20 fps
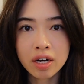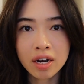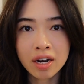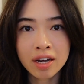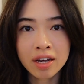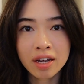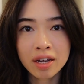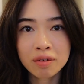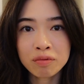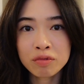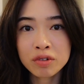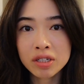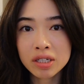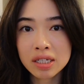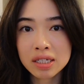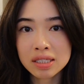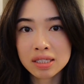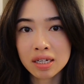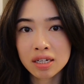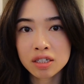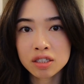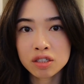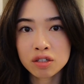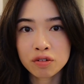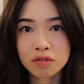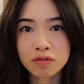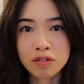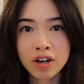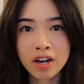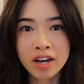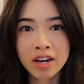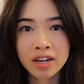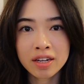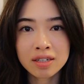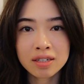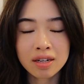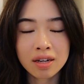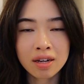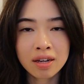I am really excited to find